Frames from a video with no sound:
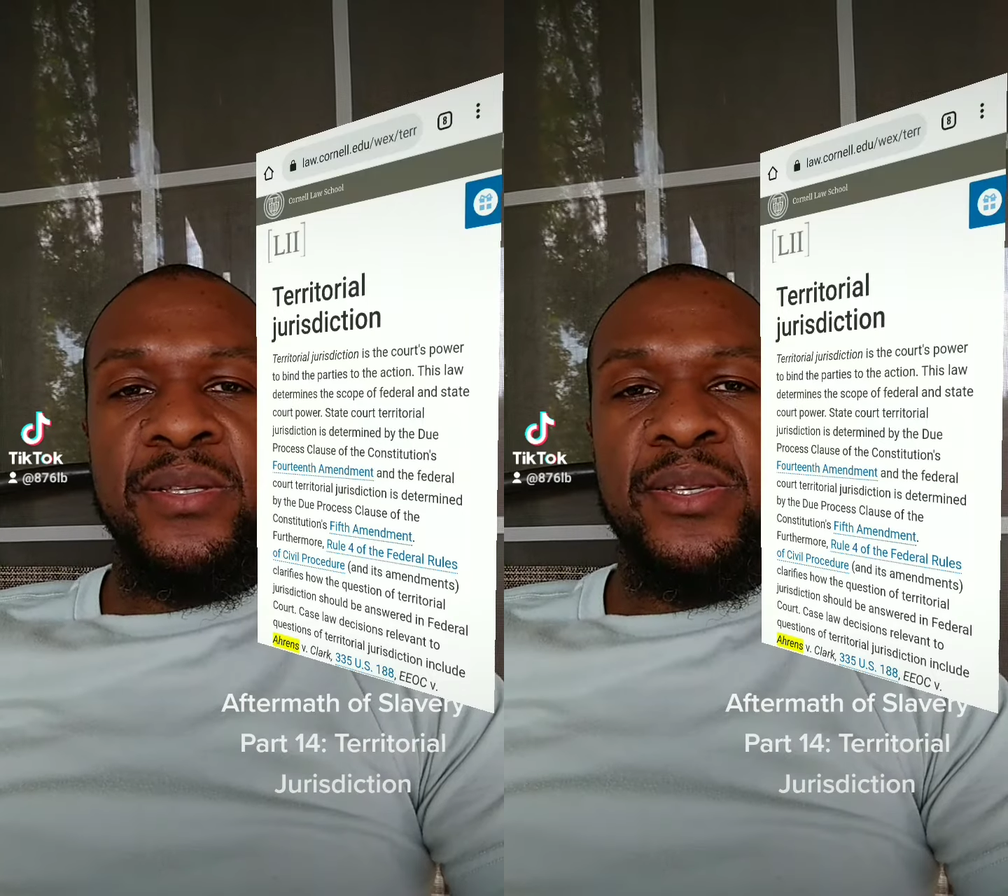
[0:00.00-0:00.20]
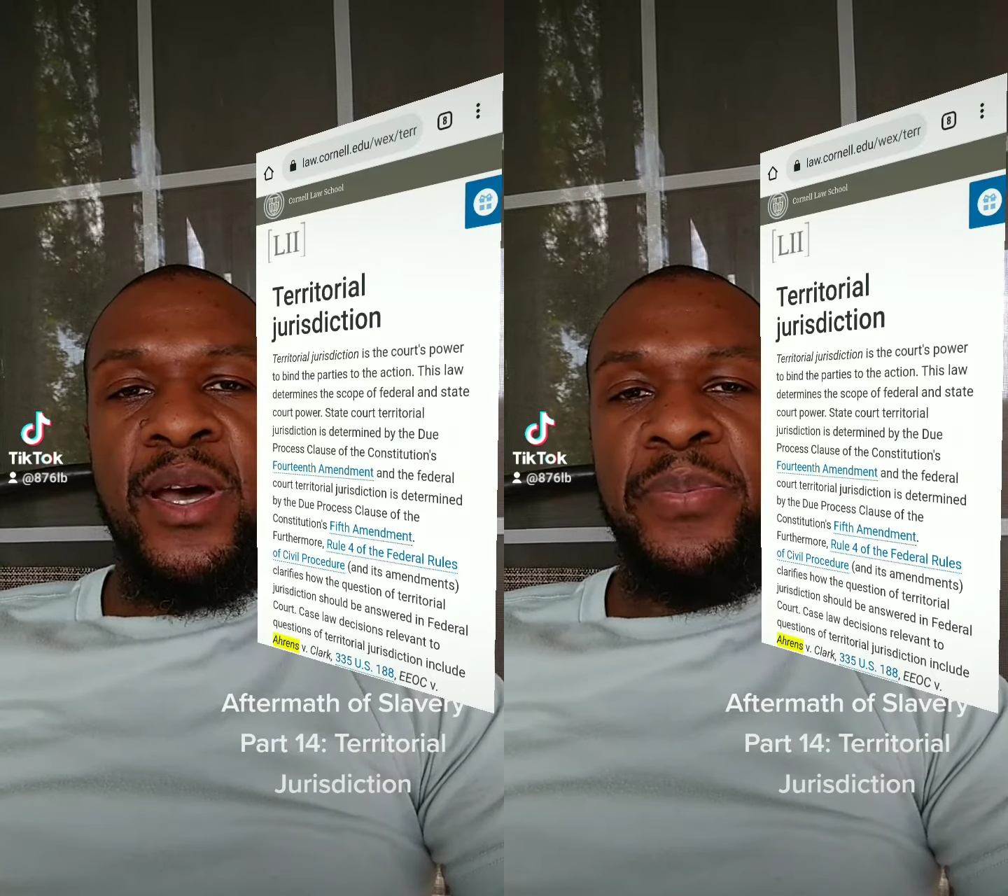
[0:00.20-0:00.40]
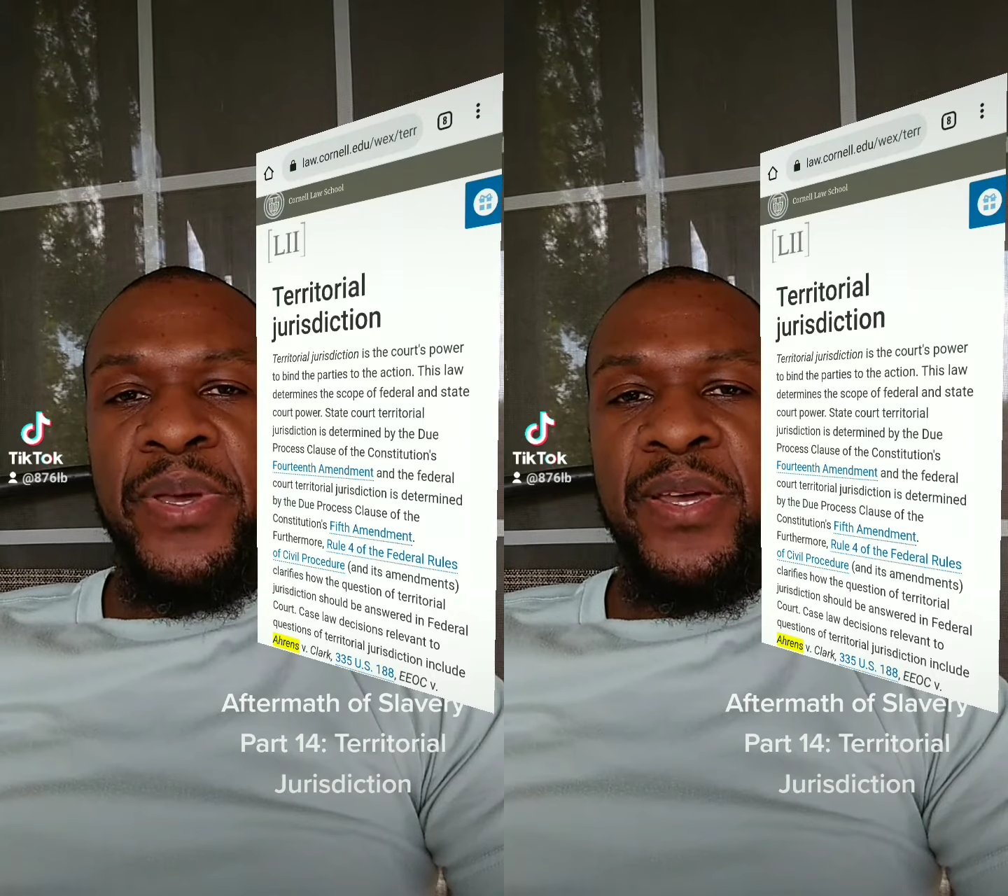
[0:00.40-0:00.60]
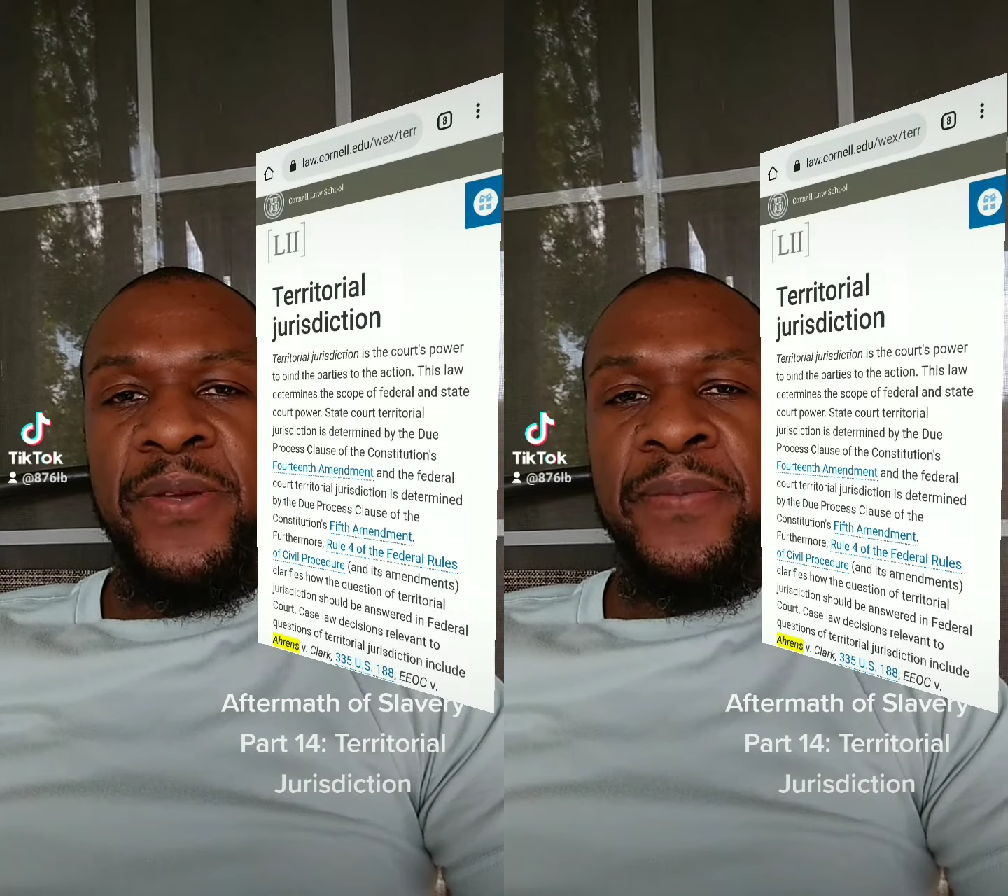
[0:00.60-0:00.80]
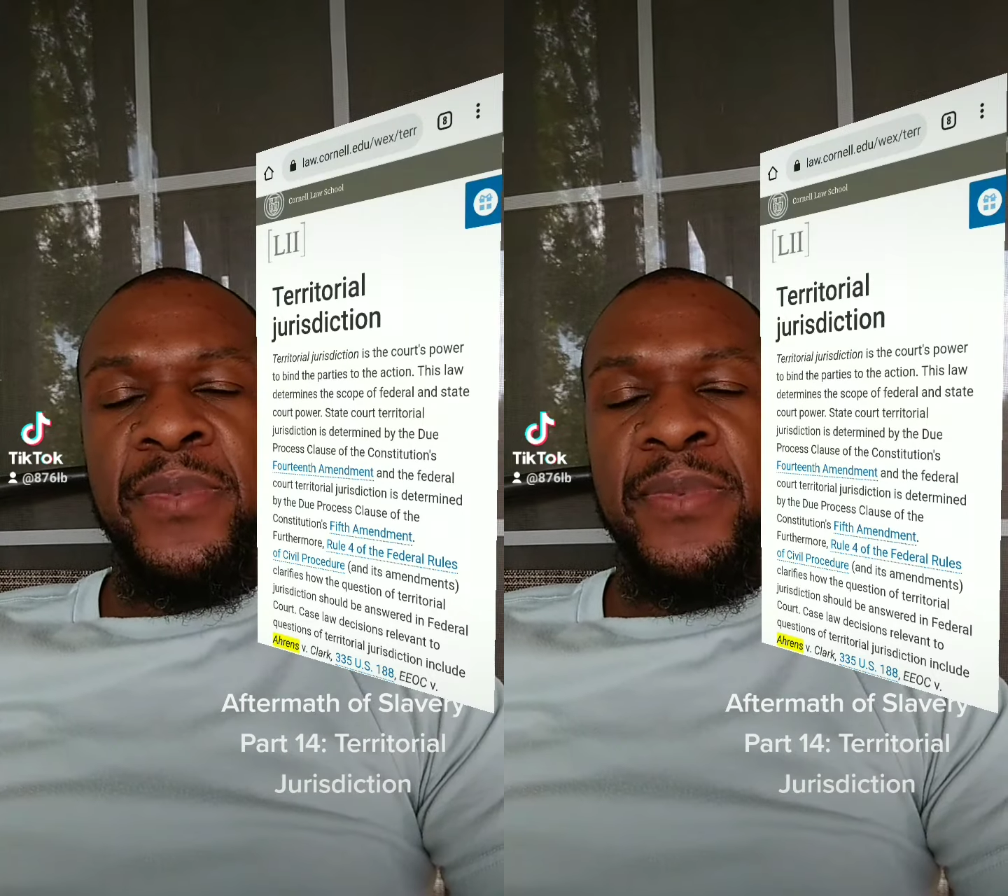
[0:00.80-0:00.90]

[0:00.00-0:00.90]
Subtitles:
topic